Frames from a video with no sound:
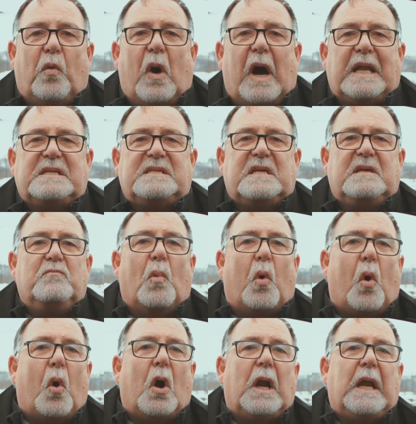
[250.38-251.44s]
And if you want to
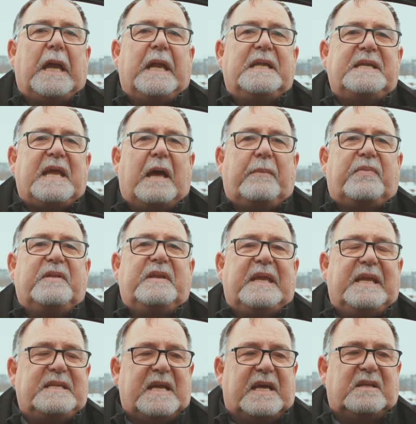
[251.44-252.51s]
see more
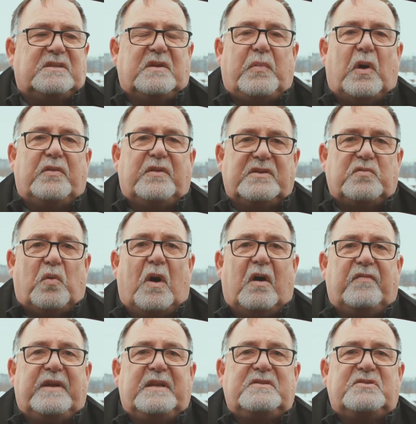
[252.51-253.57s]
in-depth details about the
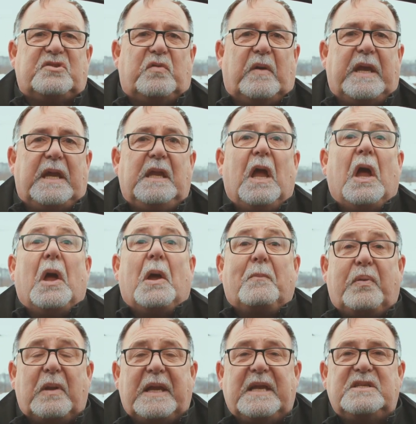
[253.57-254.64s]
12-inch screen,
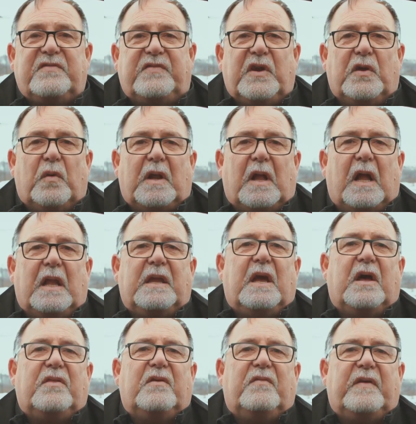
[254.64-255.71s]
please view it
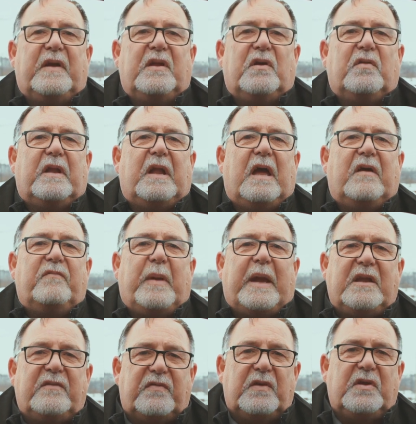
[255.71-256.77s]
on the other video that
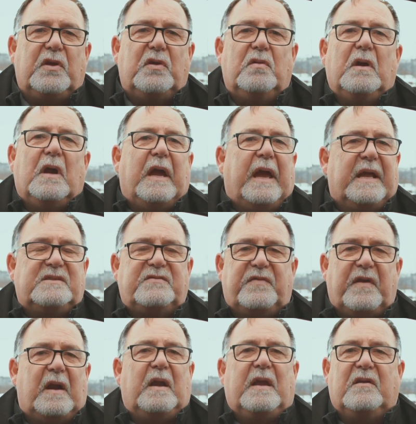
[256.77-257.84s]
I've made for you.
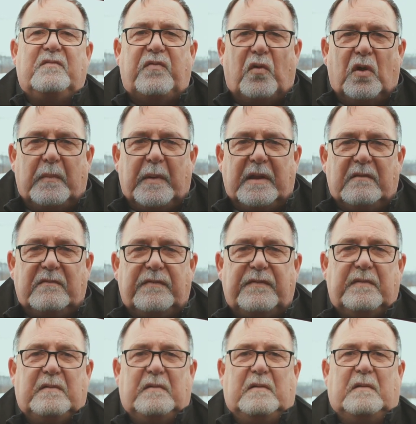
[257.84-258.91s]
It's very
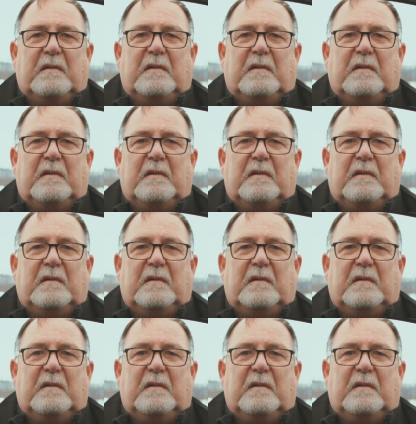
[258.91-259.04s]
informative.